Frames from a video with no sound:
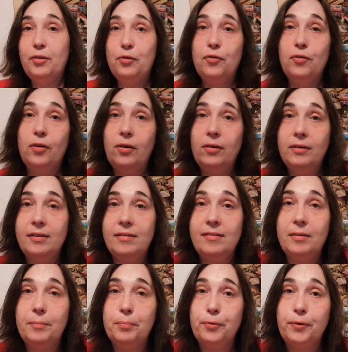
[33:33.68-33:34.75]
as you saw, it's
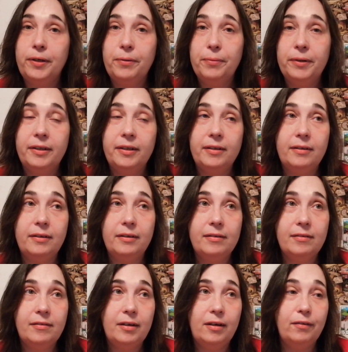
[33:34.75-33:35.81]
the pre-gridded uh,
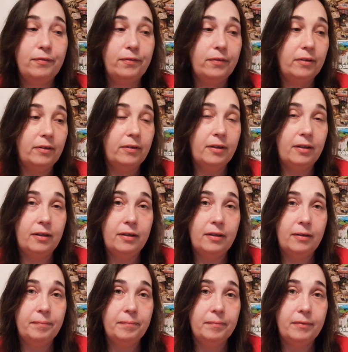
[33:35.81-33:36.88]
stuff,
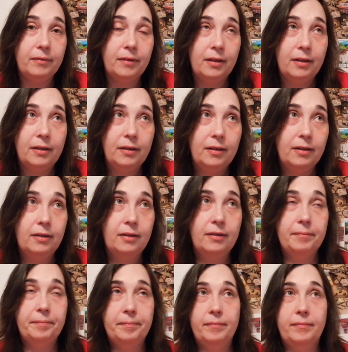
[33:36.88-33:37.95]
the
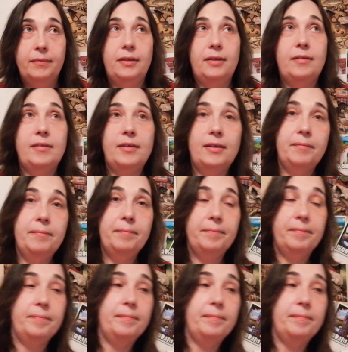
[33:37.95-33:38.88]
easy,